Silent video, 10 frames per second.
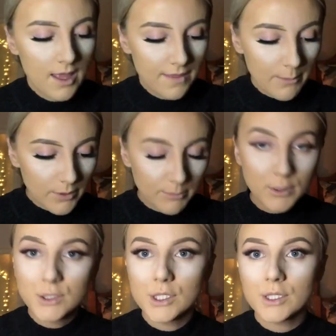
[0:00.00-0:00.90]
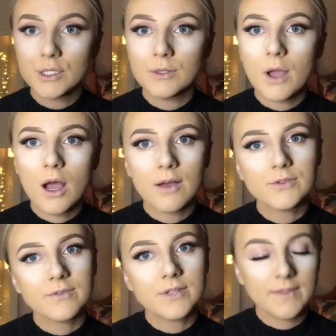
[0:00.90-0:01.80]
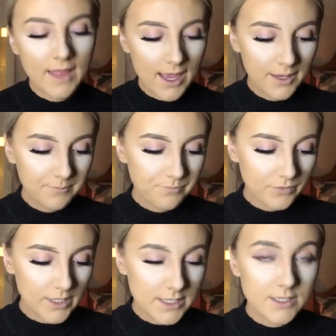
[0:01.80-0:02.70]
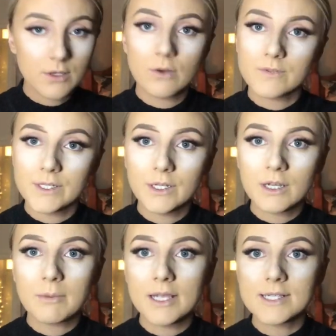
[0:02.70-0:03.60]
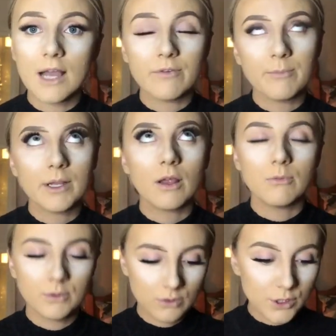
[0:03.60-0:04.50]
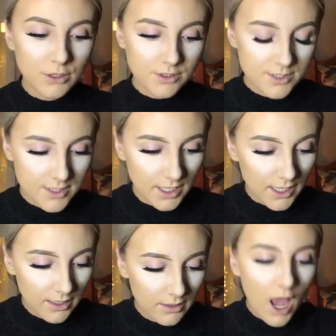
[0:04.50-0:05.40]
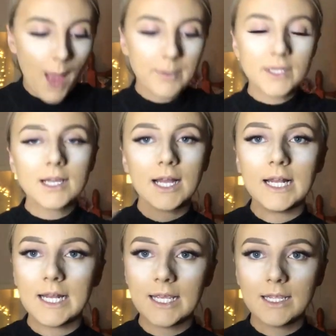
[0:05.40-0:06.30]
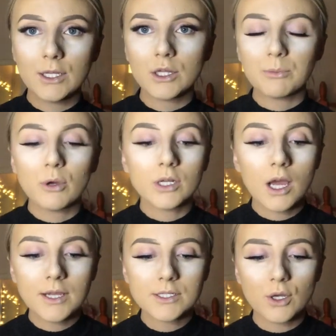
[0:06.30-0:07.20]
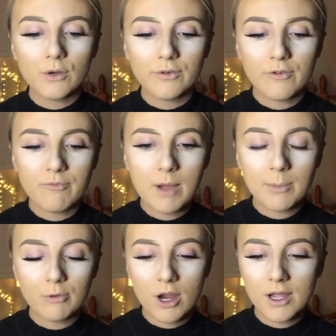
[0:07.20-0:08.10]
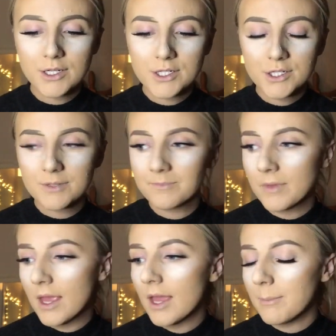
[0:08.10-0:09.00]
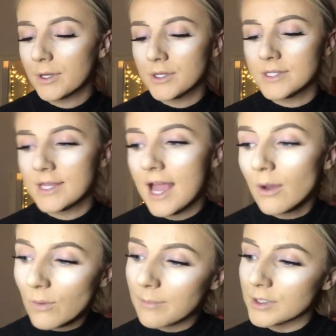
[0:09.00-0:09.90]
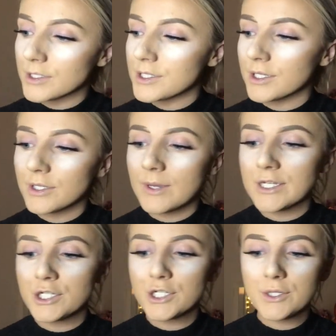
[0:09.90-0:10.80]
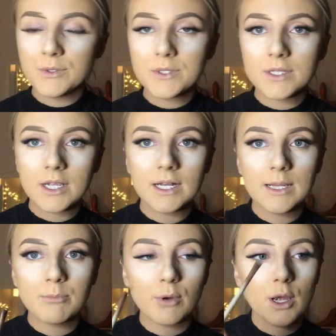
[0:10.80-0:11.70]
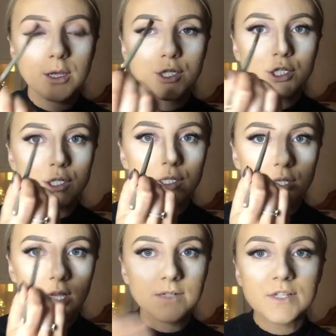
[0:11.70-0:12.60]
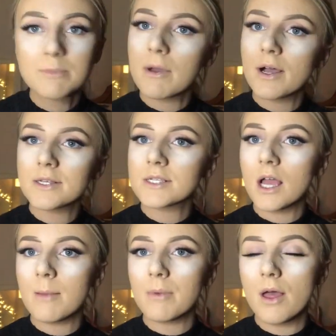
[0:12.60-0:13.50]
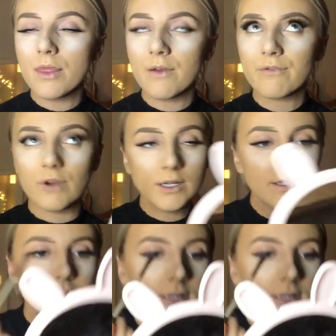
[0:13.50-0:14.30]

Then what I'm gonna do after I've done that is obviously look at myself and be like, oh my god, you look silly. I'm gonna clean the product off of my brush, because now what I'm going to do is use the clean brush just to kind of sparse up the front,